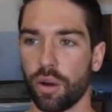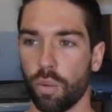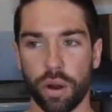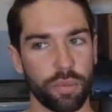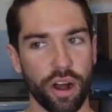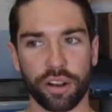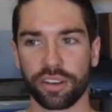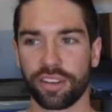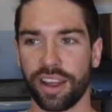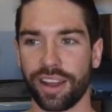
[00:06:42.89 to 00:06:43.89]
one bottle
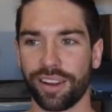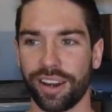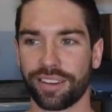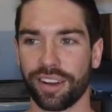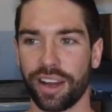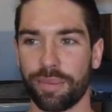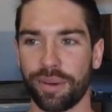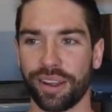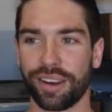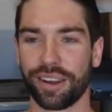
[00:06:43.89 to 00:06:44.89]
at a time
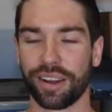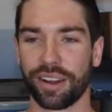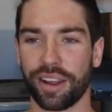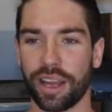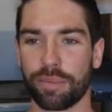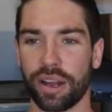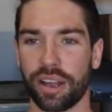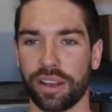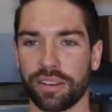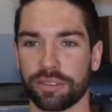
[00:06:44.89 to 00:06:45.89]
and hand by
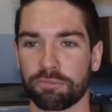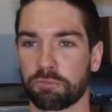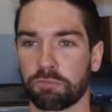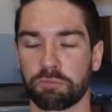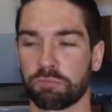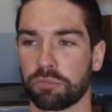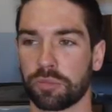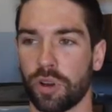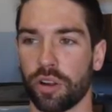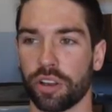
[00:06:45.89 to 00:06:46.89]
hand and
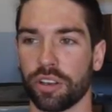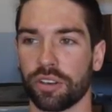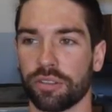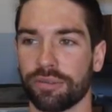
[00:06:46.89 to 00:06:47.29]
call it good.